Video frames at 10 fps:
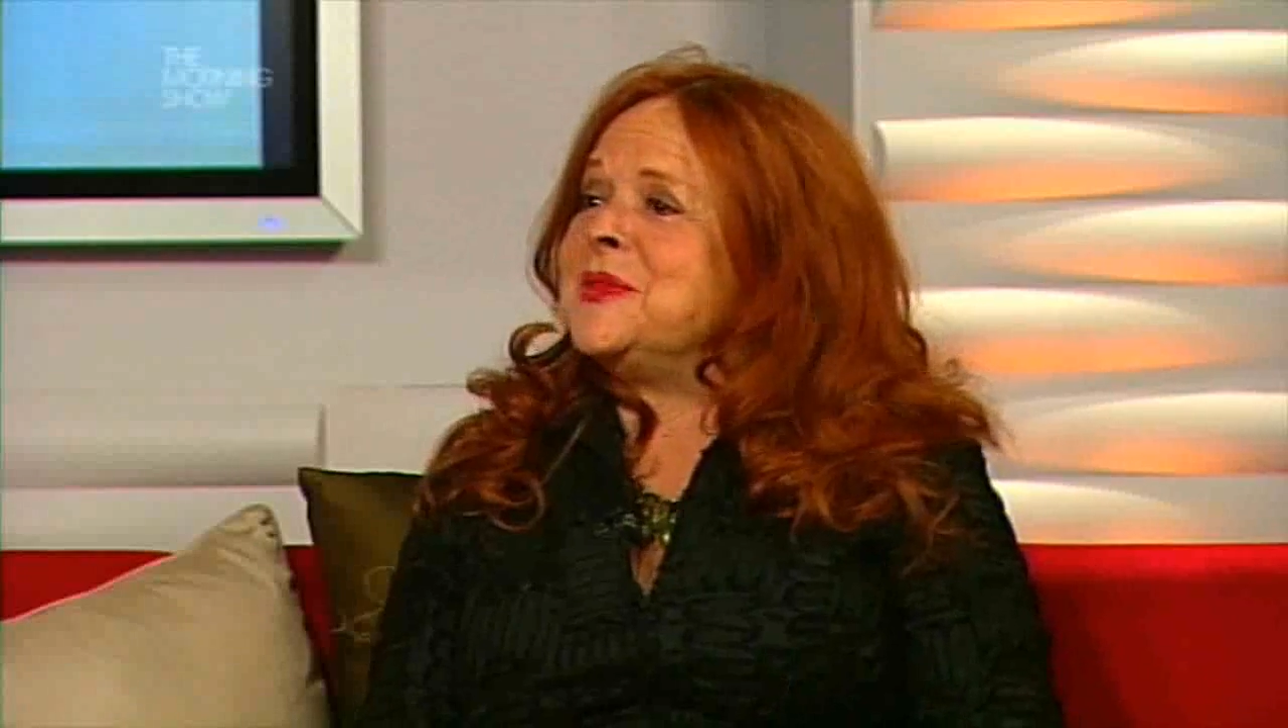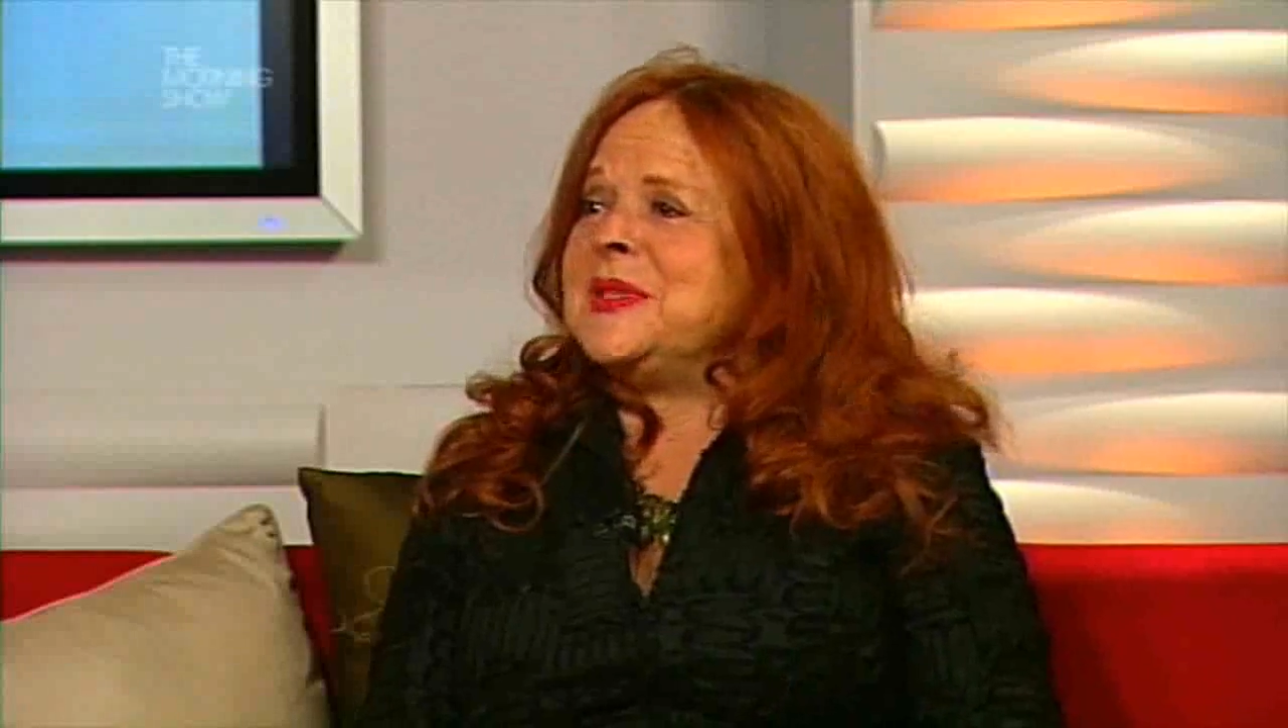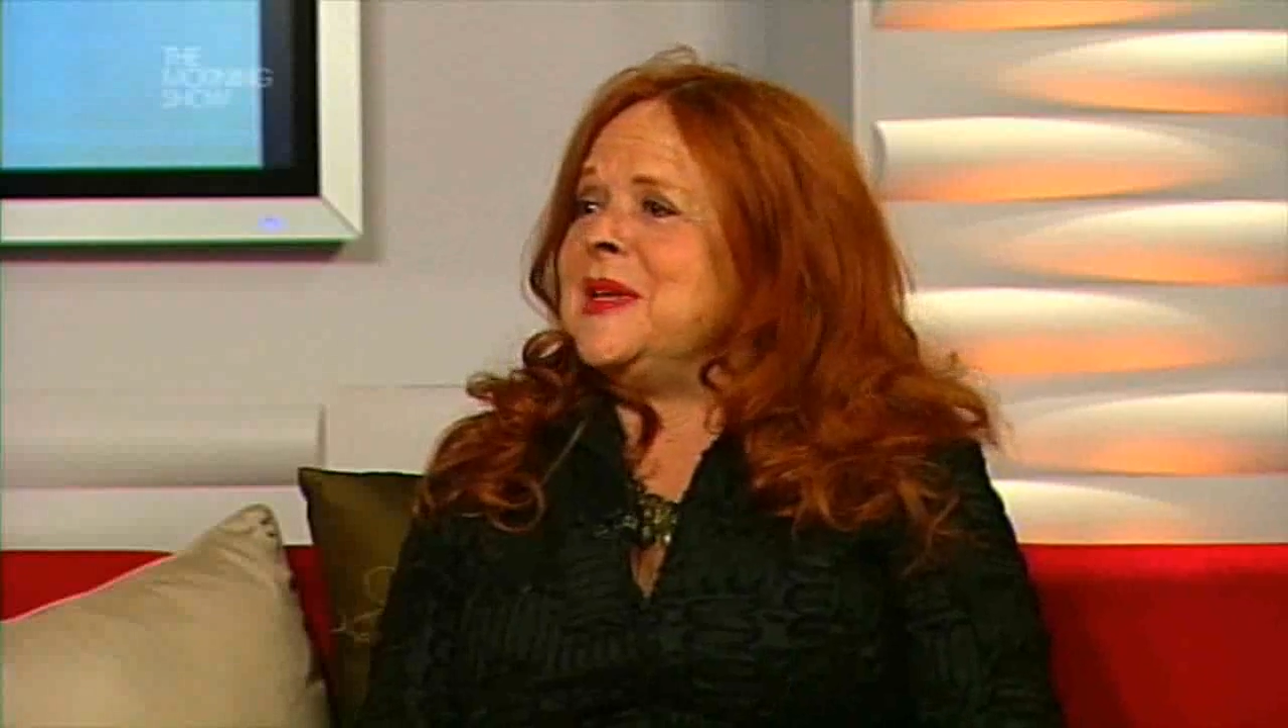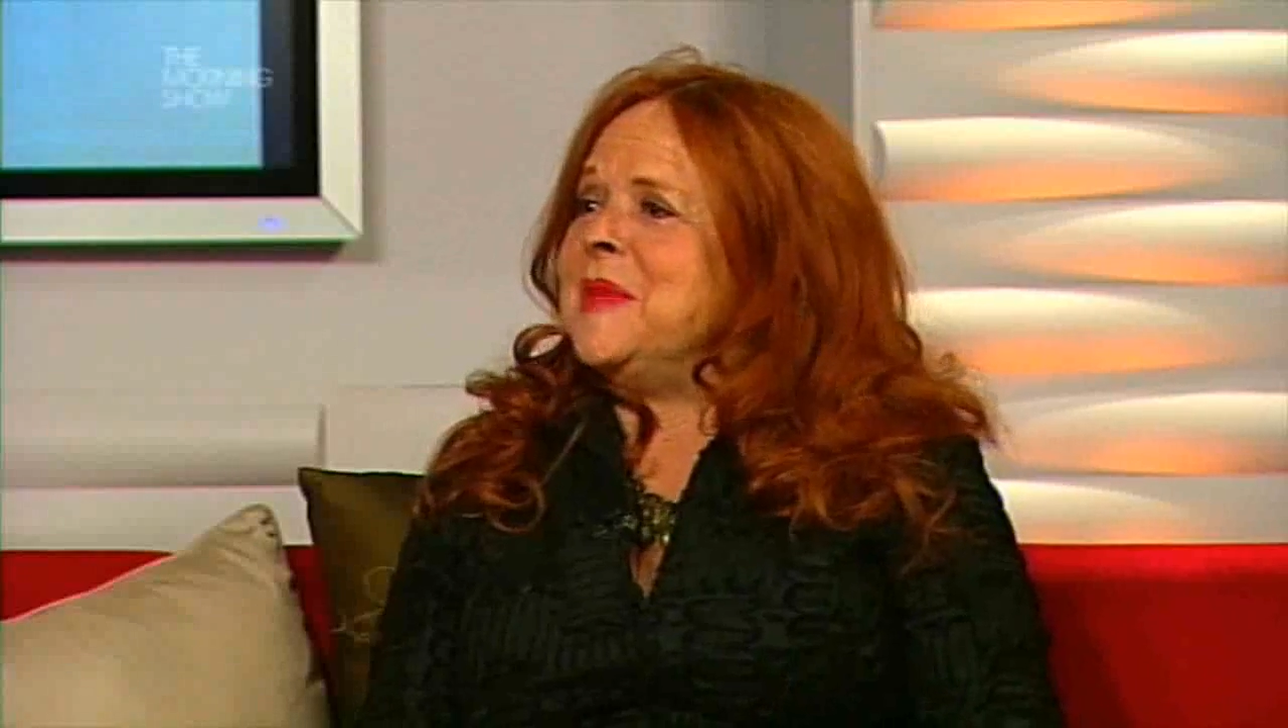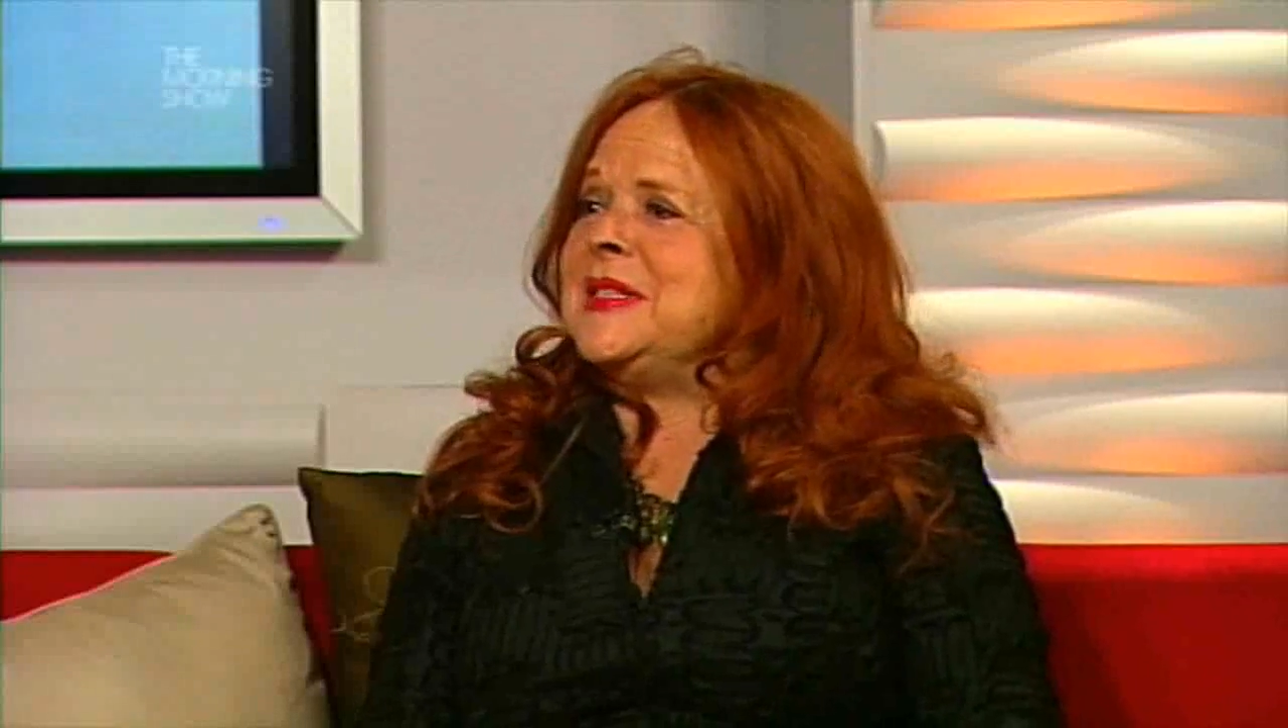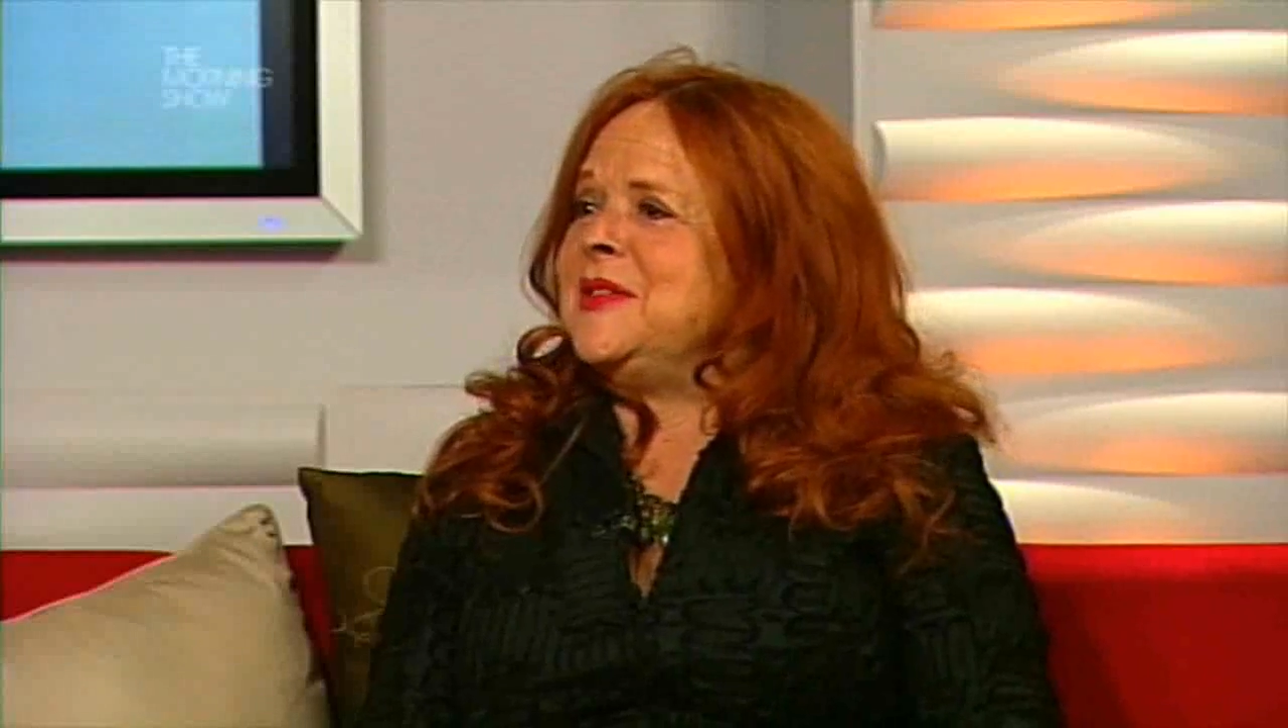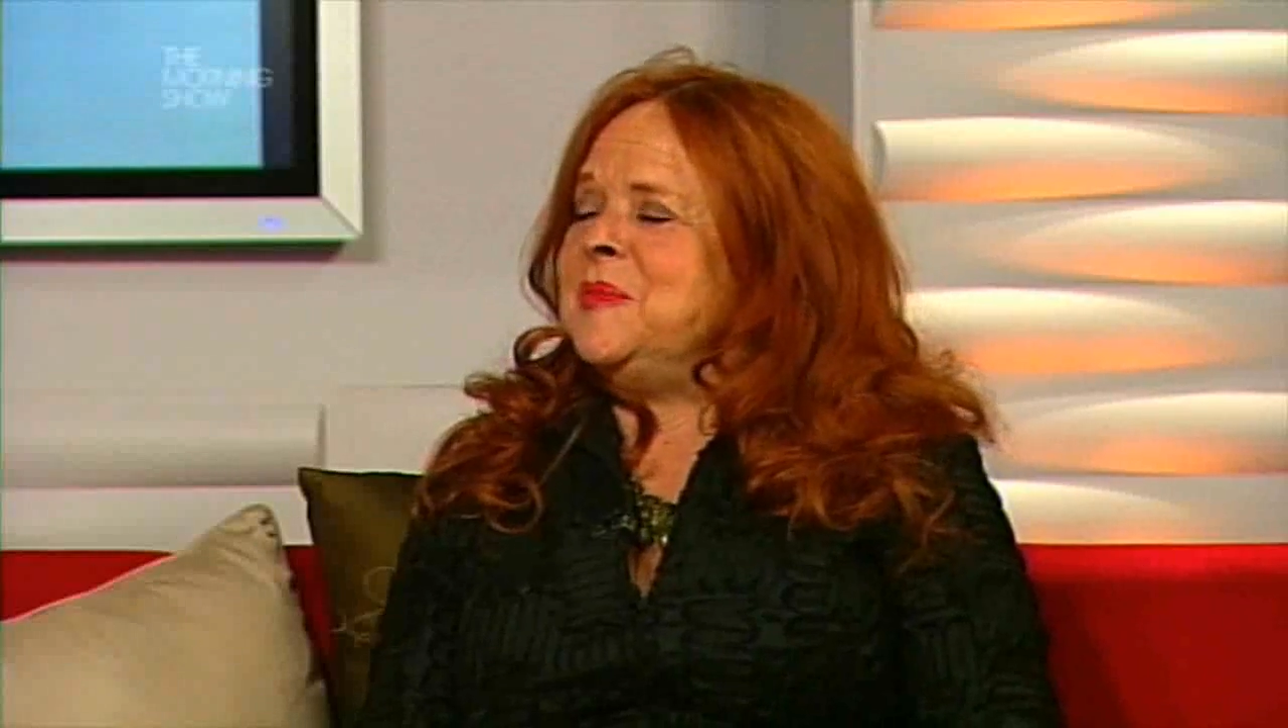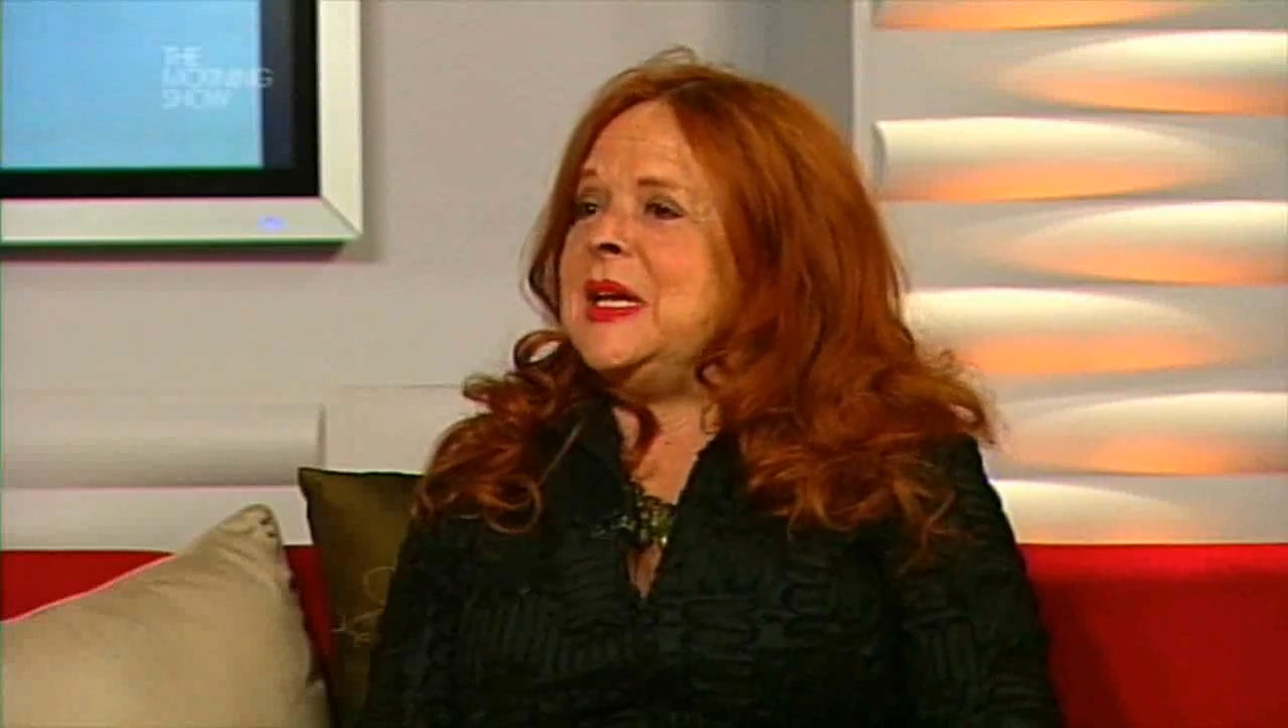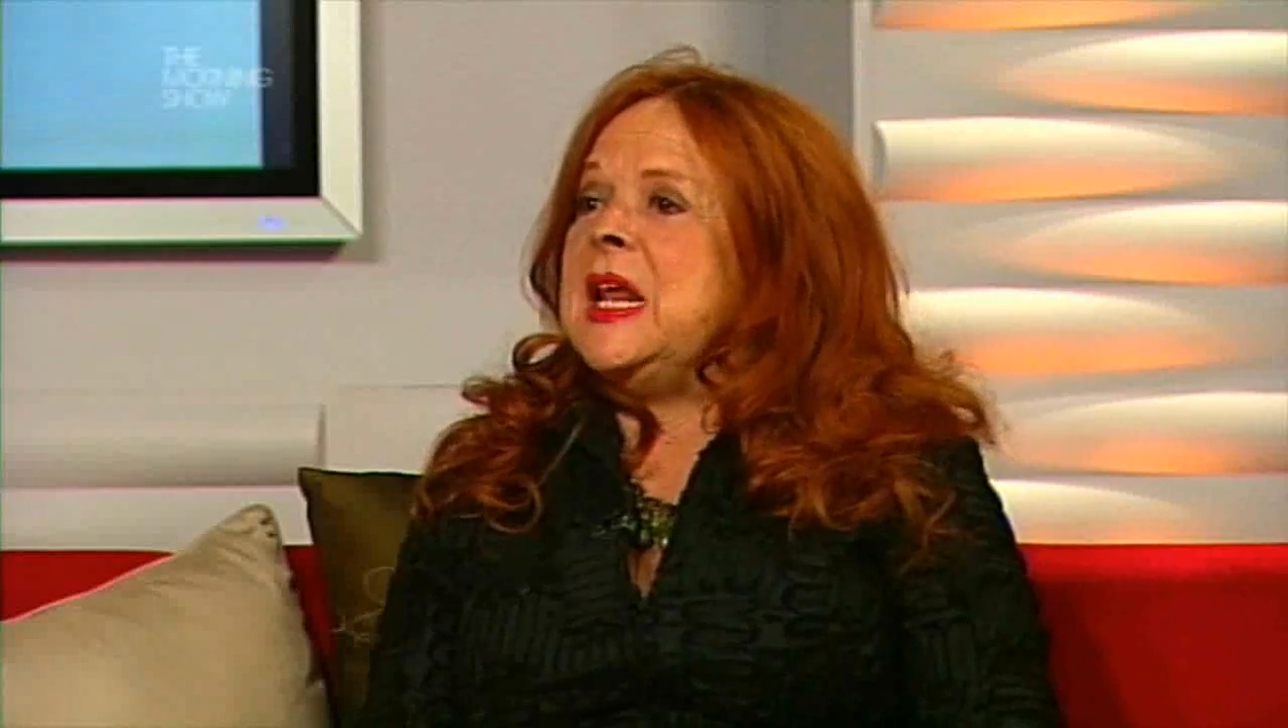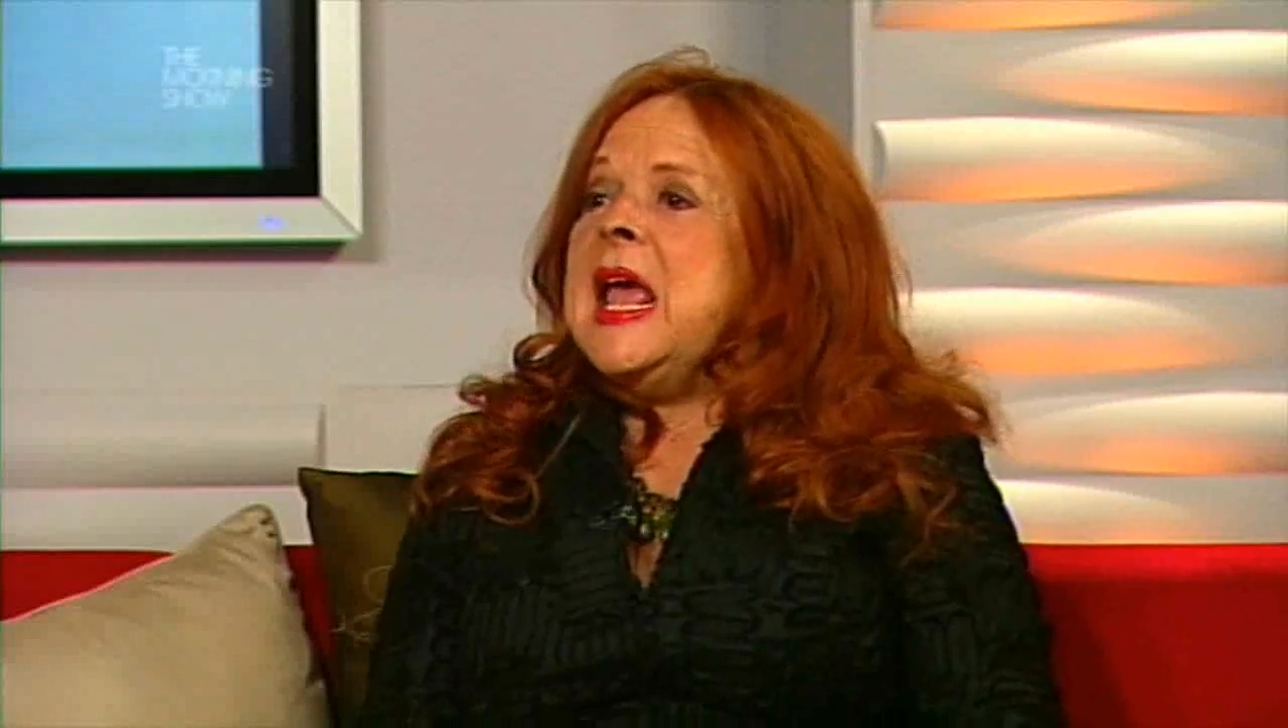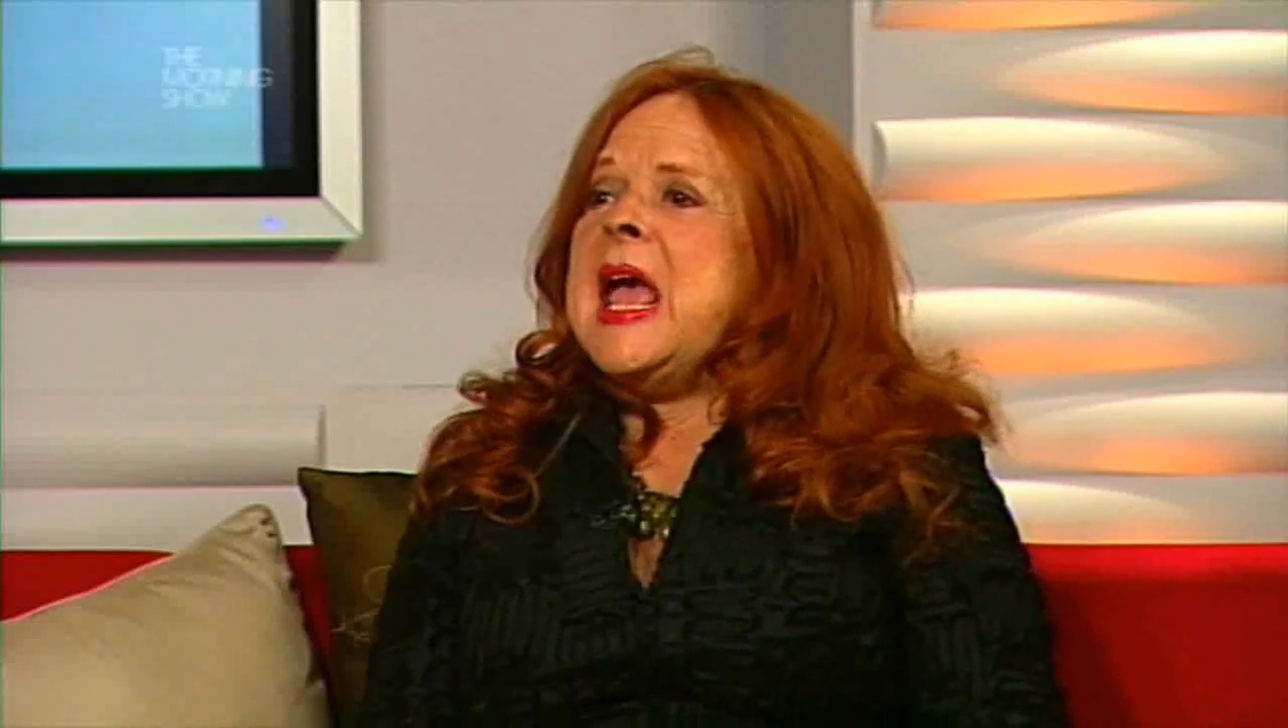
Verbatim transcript: what they must have been,